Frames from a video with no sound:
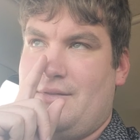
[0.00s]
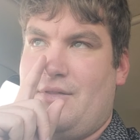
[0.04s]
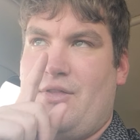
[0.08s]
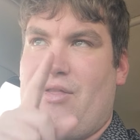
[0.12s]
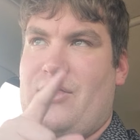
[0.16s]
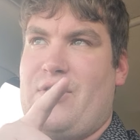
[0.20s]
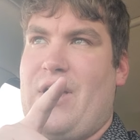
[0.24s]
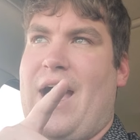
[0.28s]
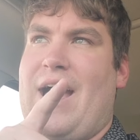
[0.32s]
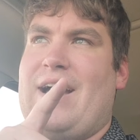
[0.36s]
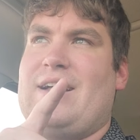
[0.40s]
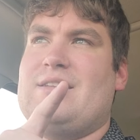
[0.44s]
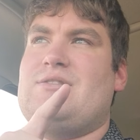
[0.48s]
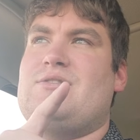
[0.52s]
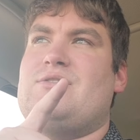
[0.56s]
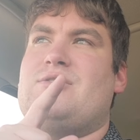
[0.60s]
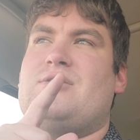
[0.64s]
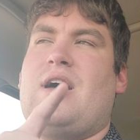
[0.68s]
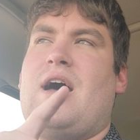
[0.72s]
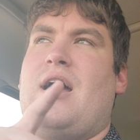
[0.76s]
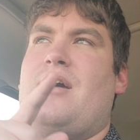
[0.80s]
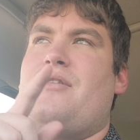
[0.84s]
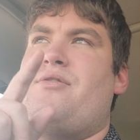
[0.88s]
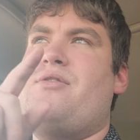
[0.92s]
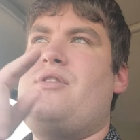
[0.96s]
that's,
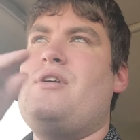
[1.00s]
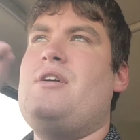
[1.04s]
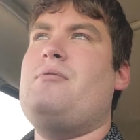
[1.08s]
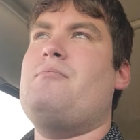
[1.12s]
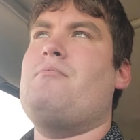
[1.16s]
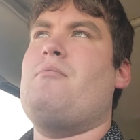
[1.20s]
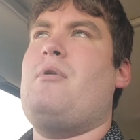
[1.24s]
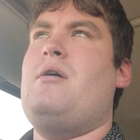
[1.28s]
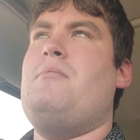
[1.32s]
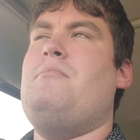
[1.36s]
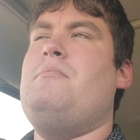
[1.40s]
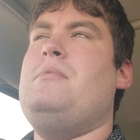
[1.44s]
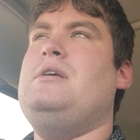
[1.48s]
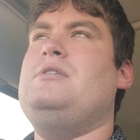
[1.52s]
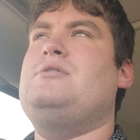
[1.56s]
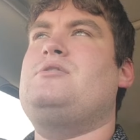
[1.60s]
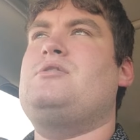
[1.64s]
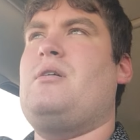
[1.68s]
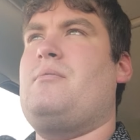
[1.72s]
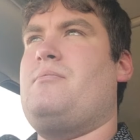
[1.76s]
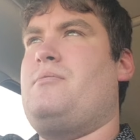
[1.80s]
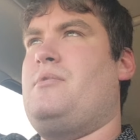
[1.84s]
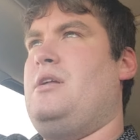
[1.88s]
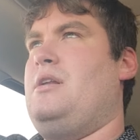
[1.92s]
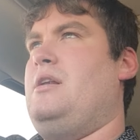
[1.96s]
I think, might be
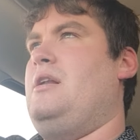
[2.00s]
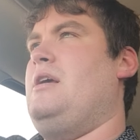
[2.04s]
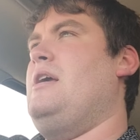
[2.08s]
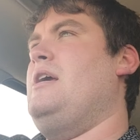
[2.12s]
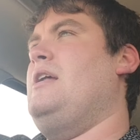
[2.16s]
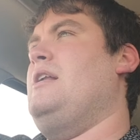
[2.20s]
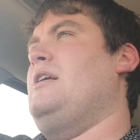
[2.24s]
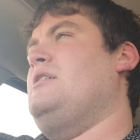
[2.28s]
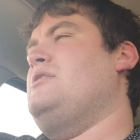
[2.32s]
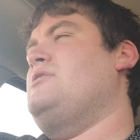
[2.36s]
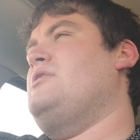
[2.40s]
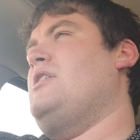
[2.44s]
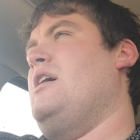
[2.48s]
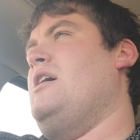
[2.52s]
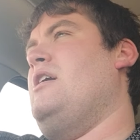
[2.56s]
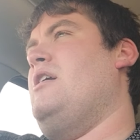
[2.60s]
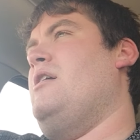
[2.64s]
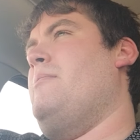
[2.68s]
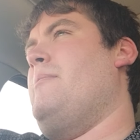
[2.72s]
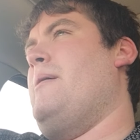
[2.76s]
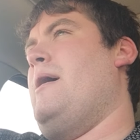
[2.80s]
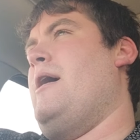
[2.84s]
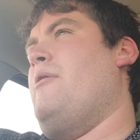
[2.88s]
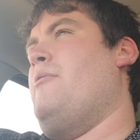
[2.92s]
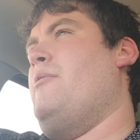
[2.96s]
something to get excited
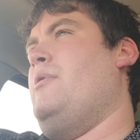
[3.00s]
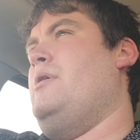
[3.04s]
about.